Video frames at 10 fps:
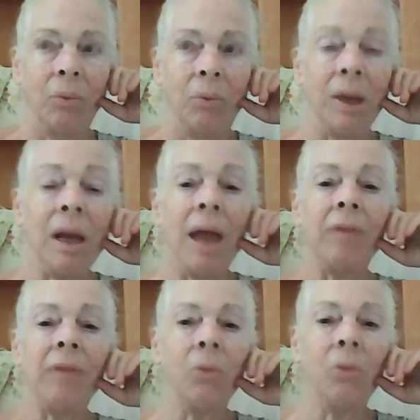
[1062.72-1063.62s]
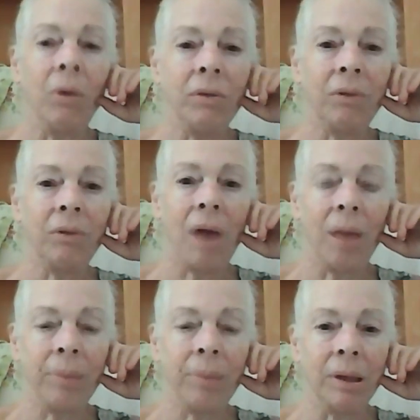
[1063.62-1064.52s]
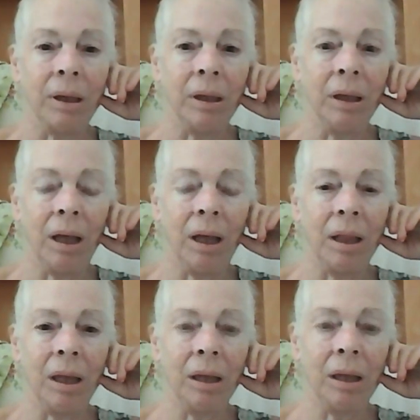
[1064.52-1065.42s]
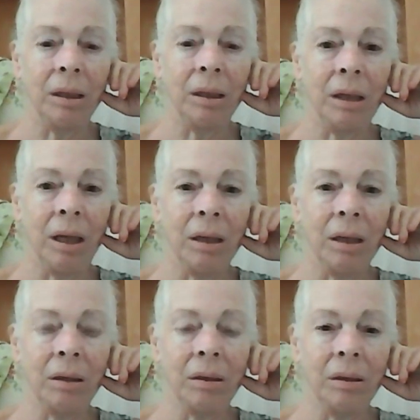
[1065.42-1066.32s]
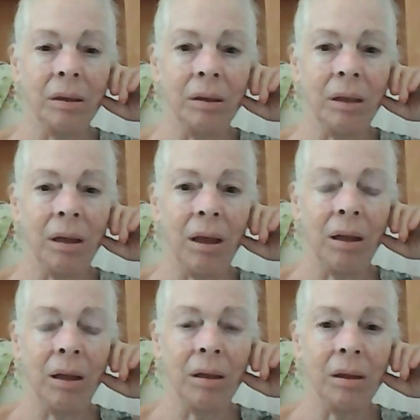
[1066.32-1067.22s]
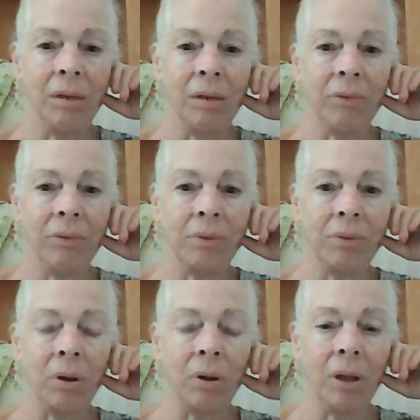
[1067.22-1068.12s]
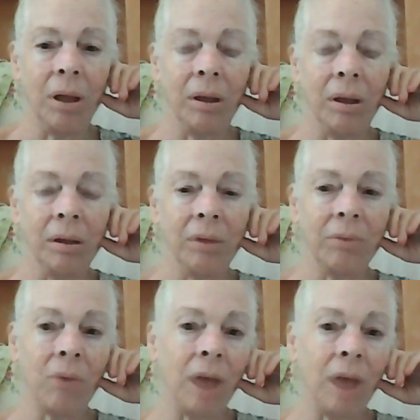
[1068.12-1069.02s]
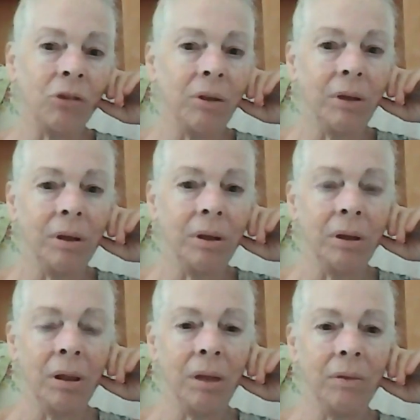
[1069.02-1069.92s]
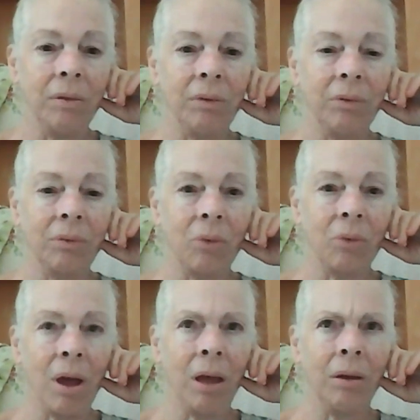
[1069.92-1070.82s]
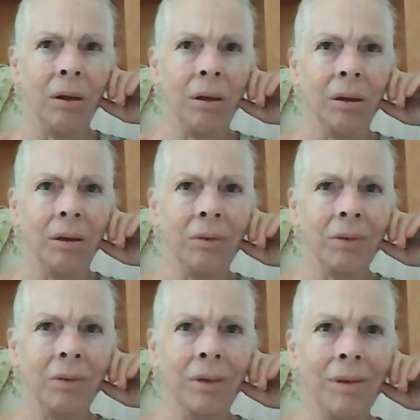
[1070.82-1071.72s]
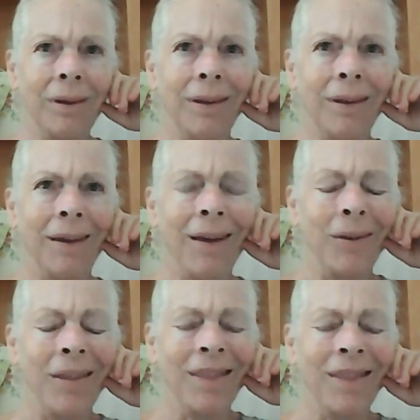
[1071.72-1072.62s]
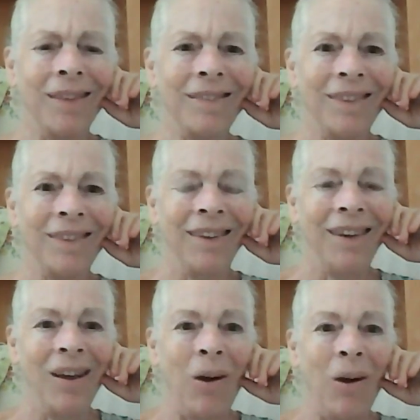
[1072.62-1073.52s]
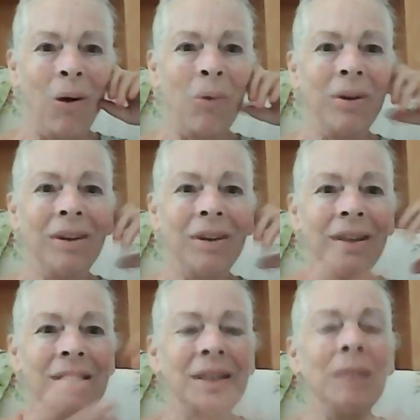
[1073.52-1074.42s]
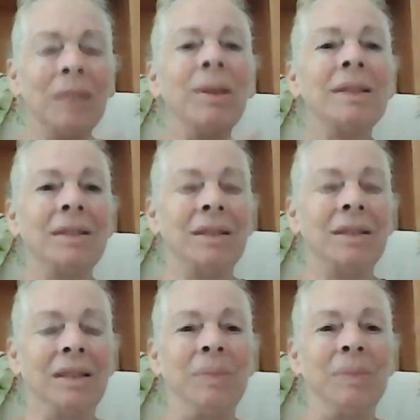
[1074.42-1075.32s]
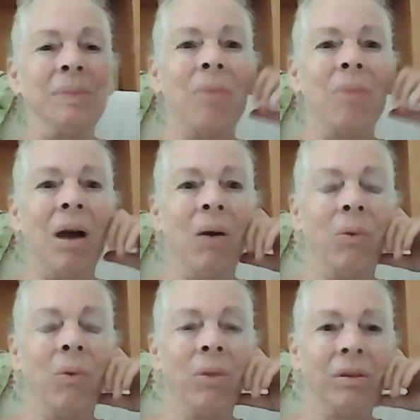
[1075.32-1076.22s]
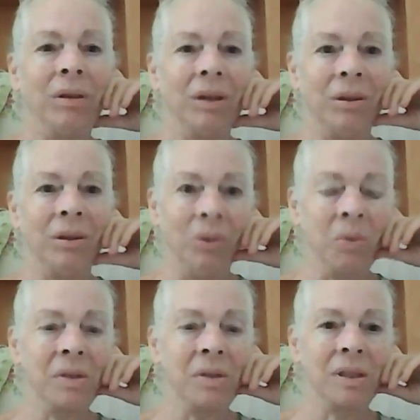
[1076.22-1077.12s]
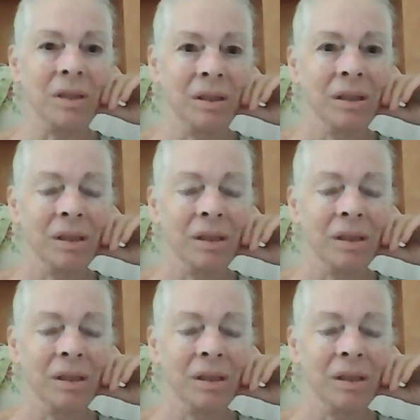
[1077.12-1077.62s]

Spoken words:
realizing what is happening, and then like this strategy that strategia, yeah, that already is in my system somehow, that I can use